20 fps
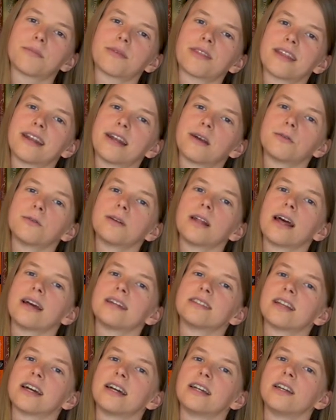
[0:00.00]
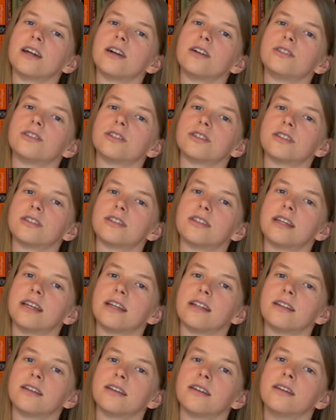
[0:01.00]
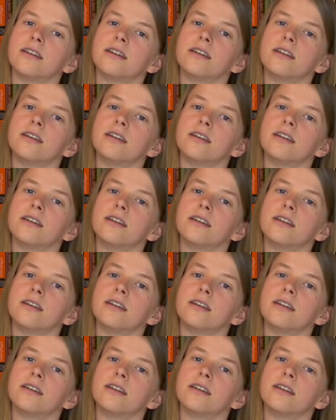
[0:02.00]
but then I realized I just did,